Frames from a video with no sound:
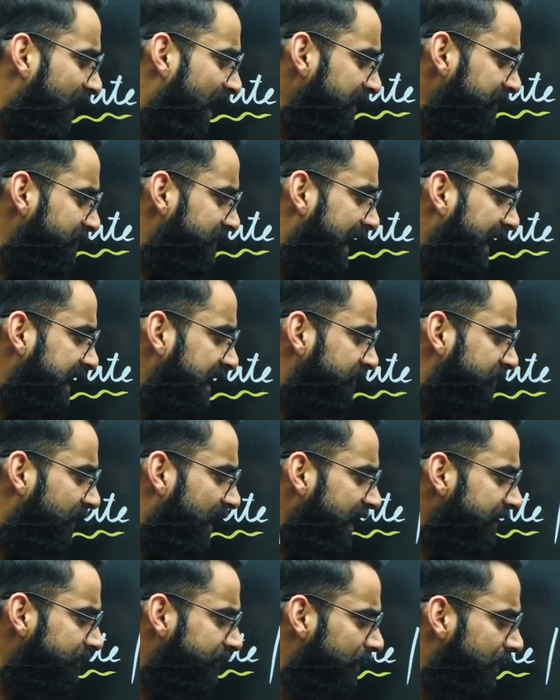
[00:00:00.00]

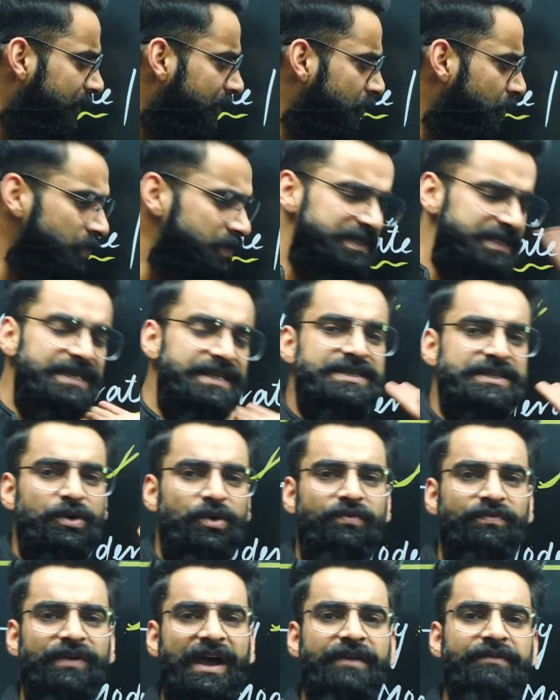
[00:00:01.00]
595 to
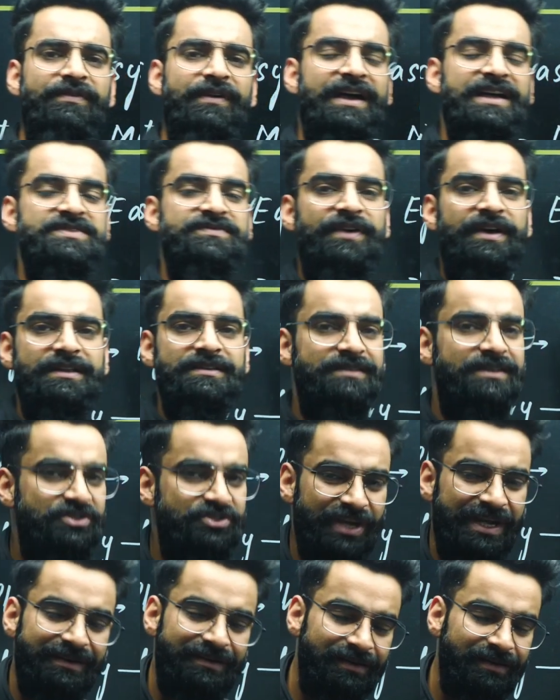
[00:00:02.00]
605 as far as the
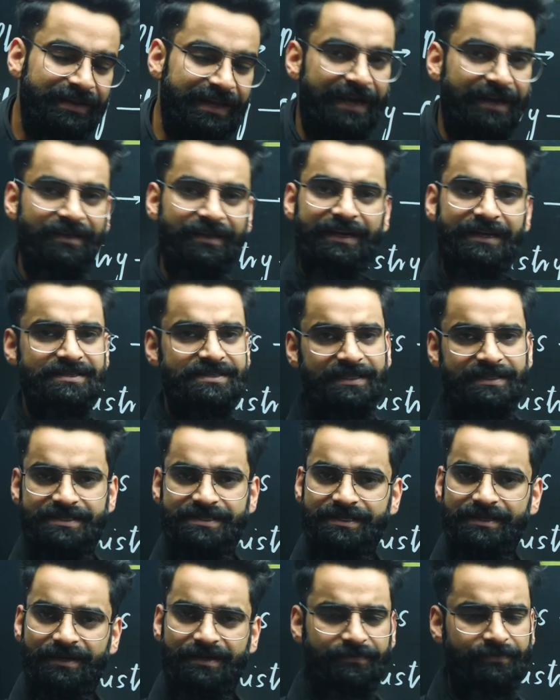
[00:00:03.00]
general category is
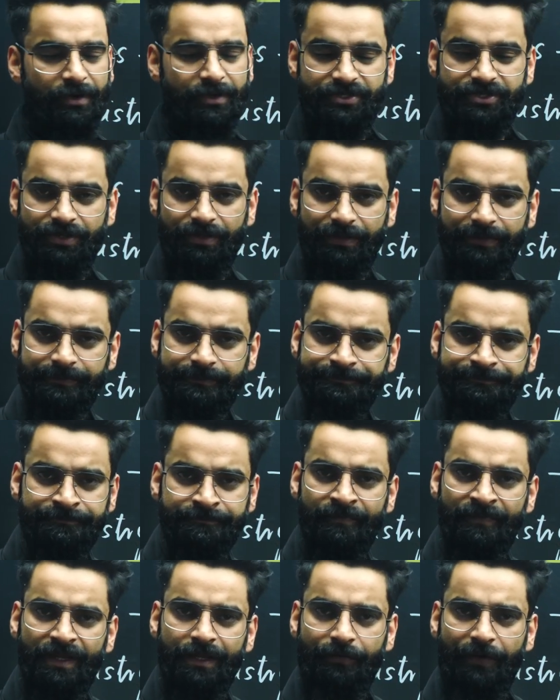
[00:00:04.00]
concerned, for sure,
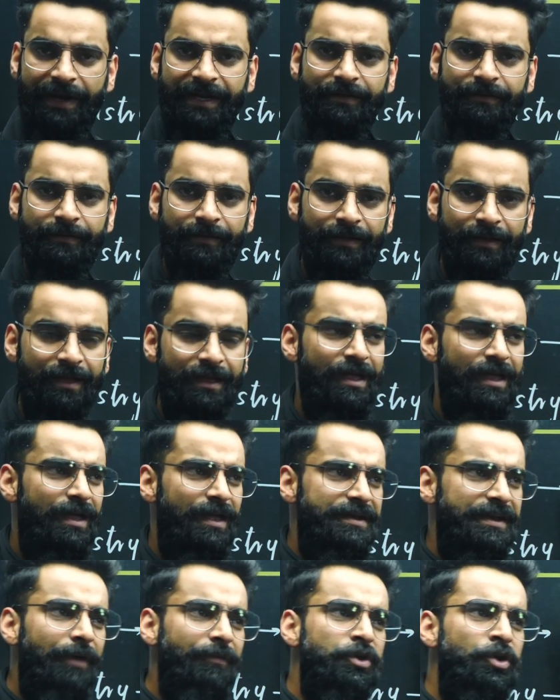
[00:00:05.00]
right?
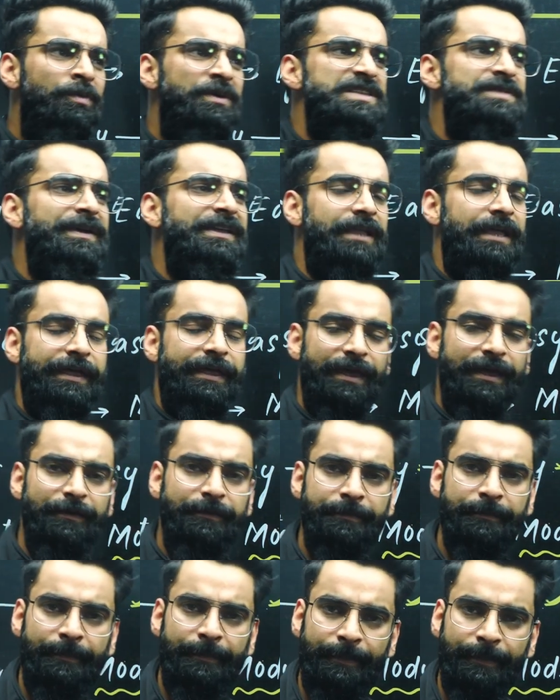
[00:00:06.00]
Now you must be
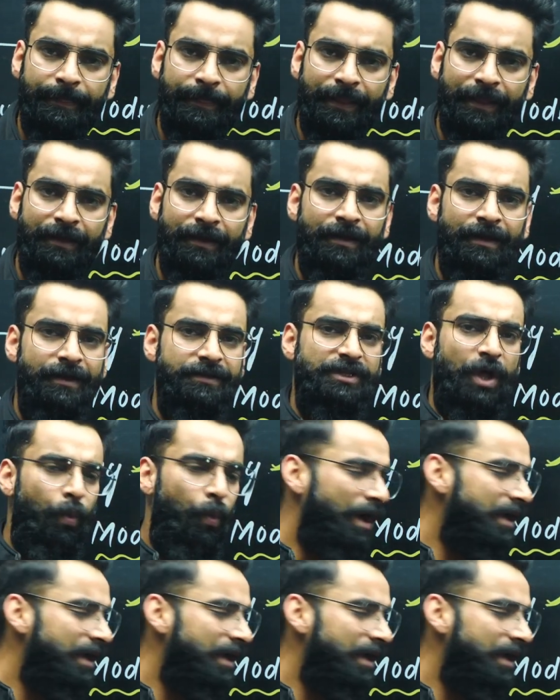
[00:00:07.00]
thinking, the